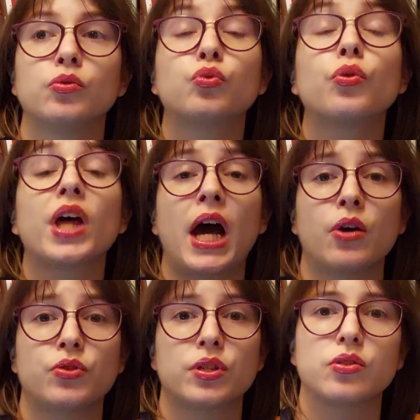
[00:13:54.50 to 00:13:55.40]
do the
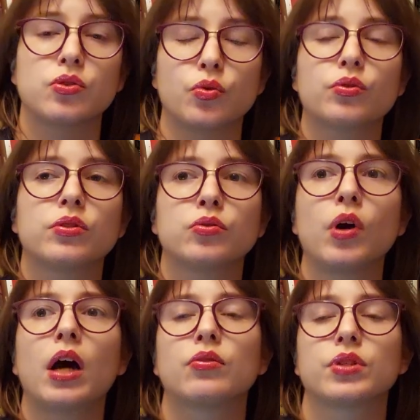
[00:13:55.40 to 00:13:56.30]
houses, so the two
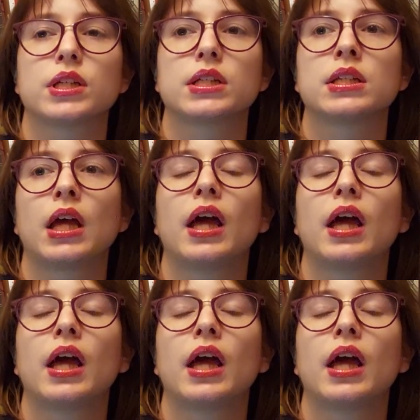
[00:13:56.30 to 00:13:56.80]
houses.